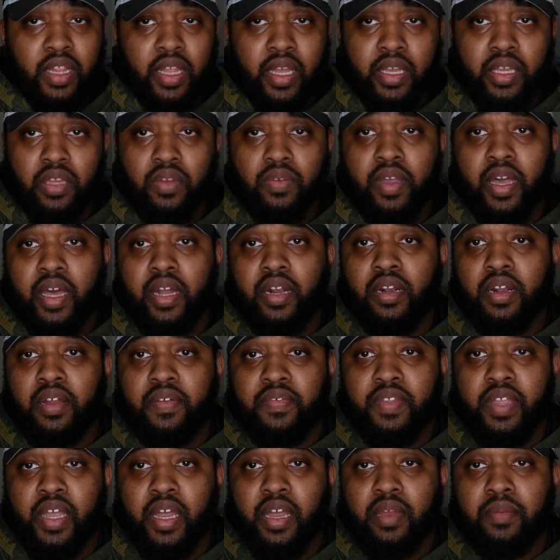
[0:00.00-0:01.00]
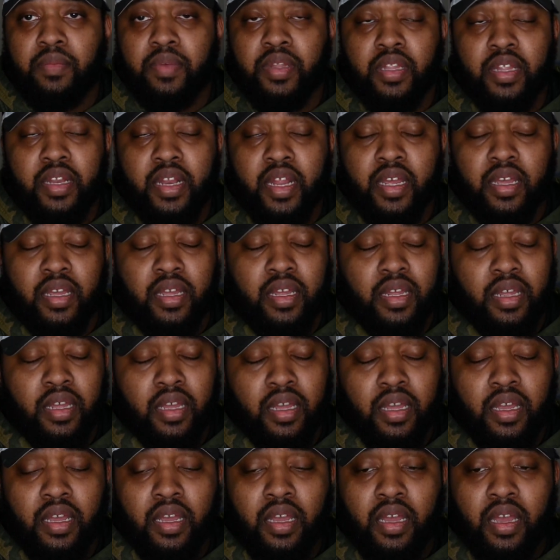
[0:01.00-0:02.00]
like you got enough time in the day
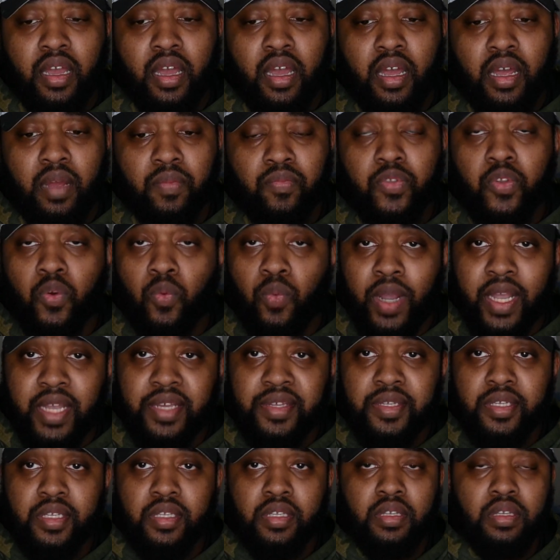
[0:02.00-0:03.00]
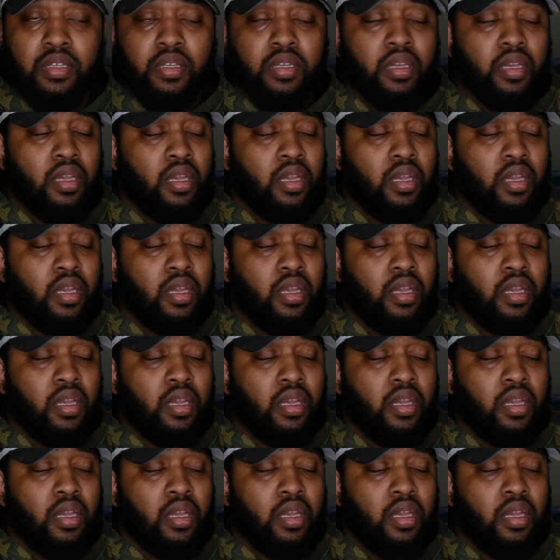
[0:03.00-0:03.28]
to waste